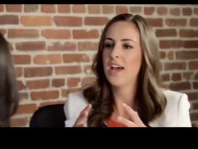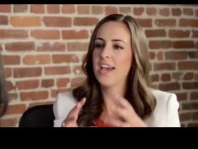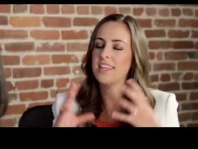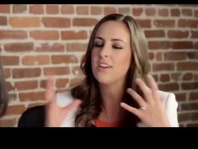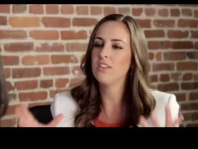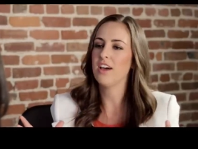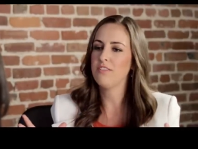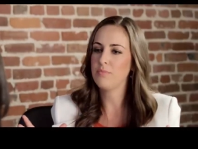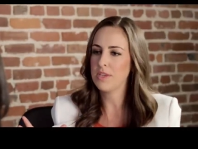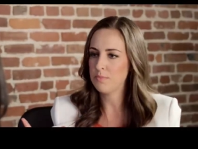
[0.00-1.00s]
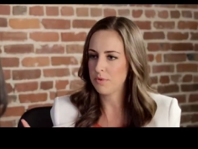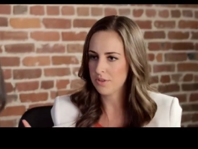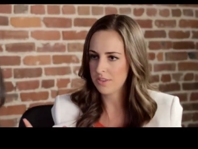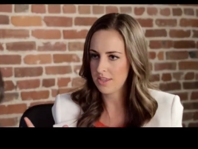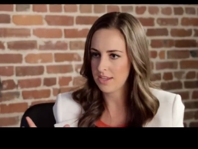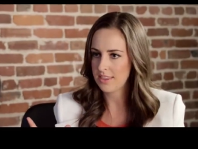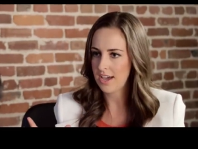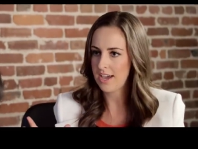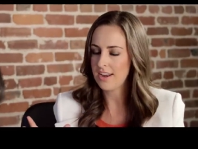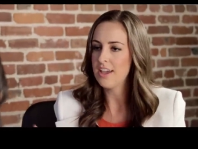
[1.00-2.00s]
I think a lot of people think
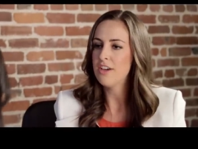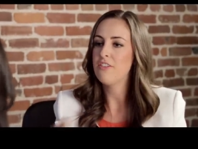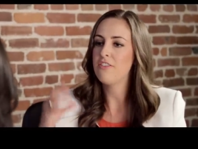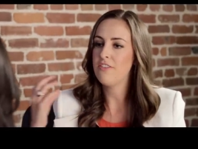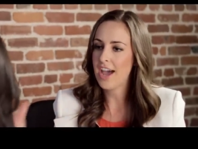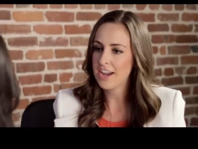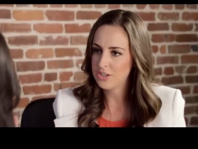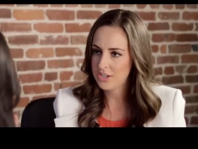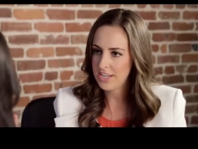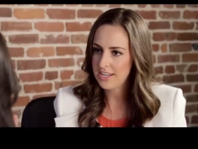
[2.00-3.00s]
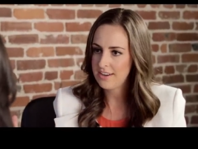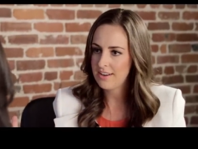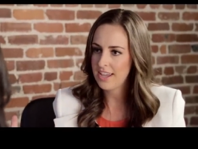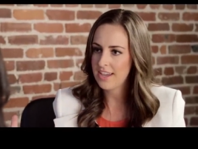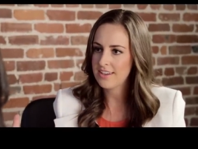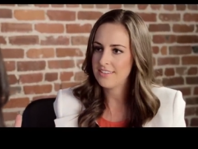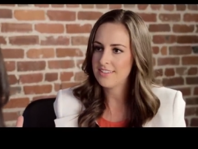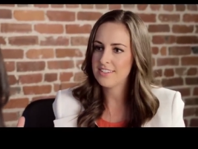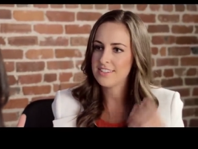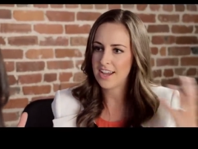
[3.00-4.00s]
that fashion and
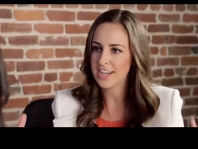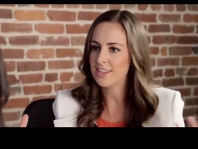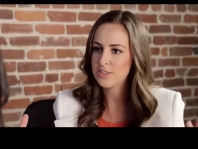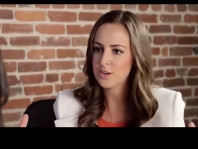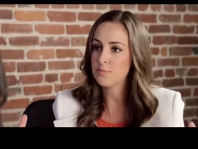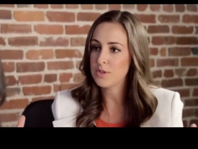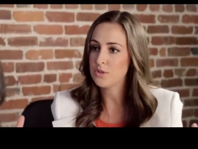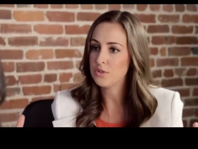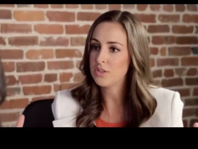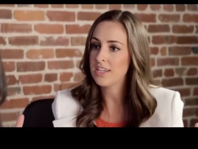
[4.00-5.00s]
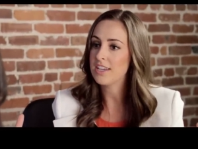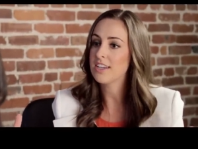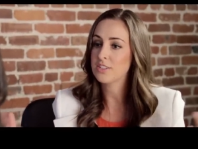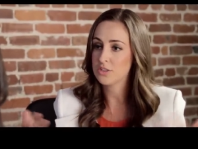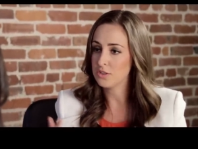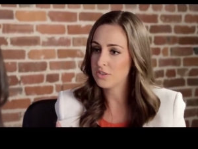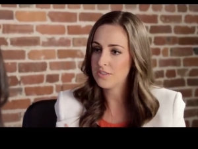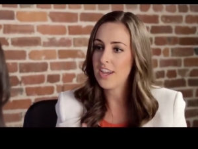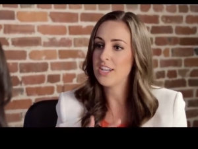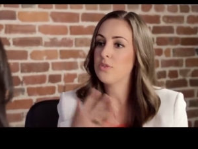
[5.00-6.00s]
science are mutually
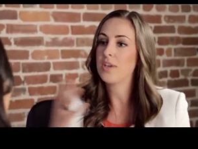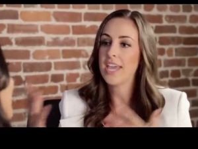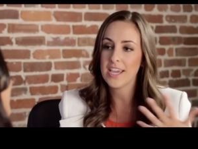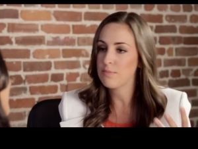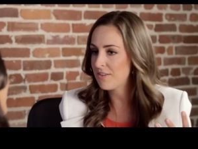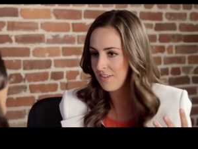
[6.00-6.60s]
exclusive and you can't be